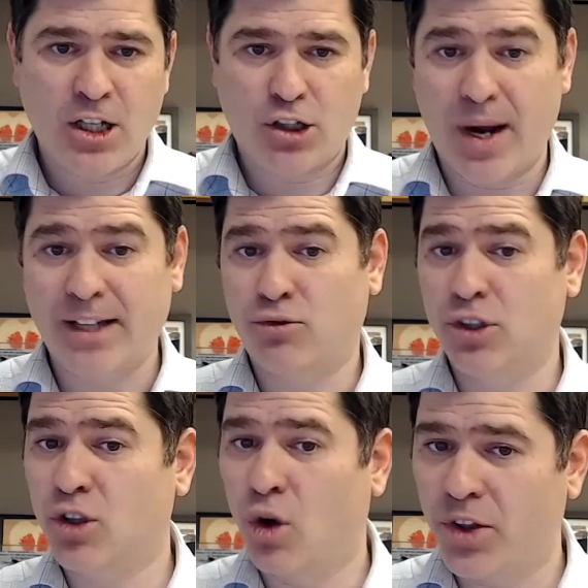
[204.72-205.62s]
So as a
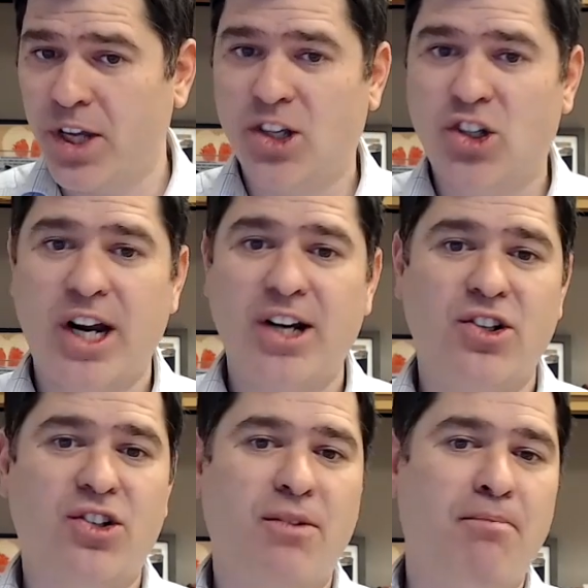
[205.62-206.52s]
result, the
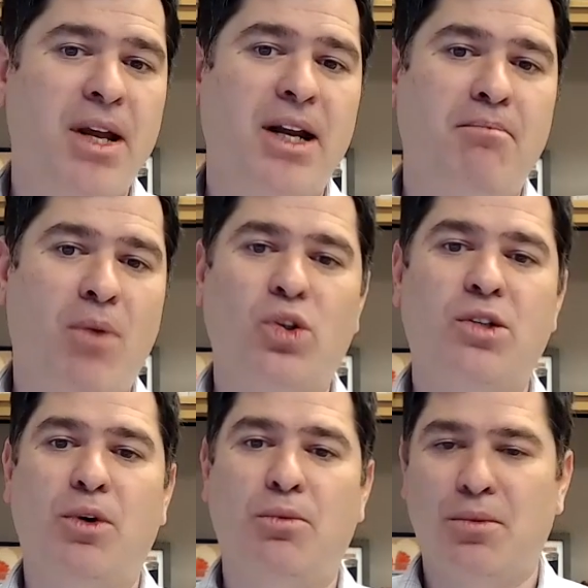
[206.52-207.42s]
exchanges submitted
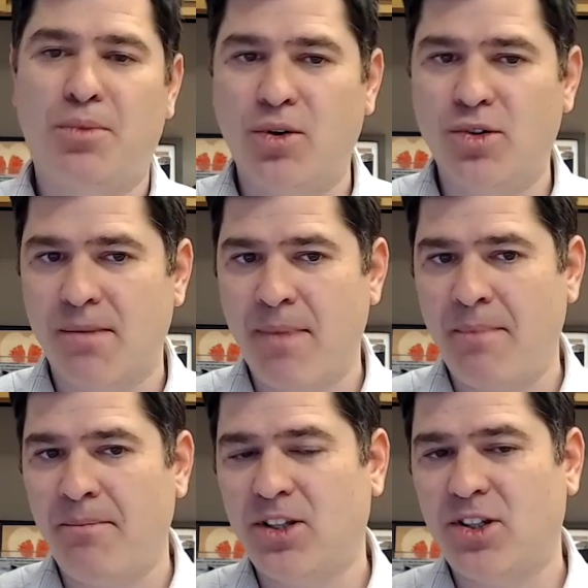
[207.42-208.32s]
multiple proposed
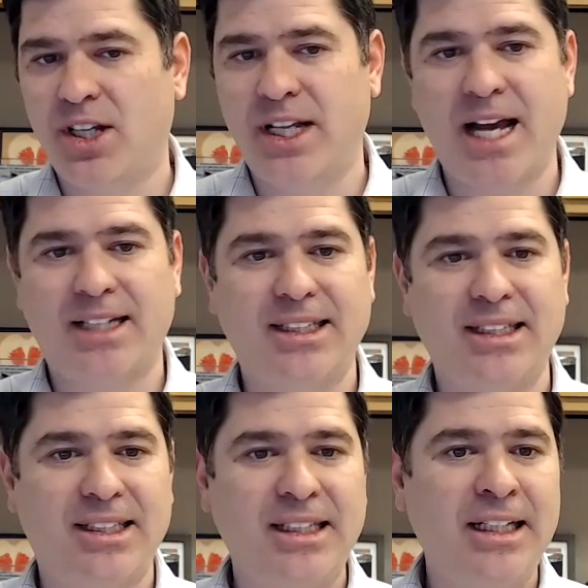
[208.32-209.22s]
amendments to the
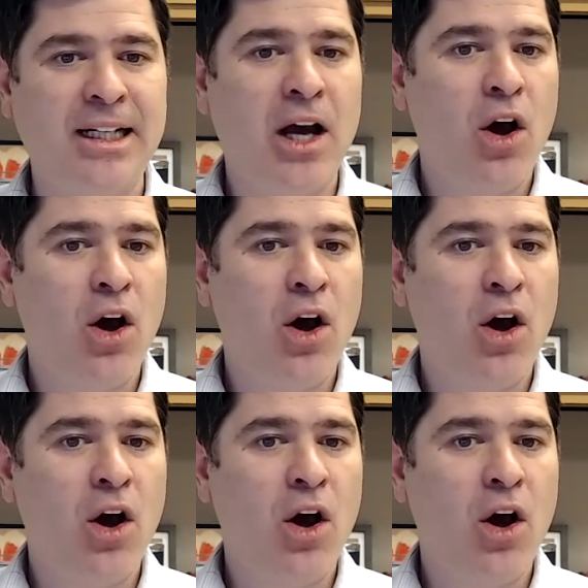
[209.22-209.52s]
SEC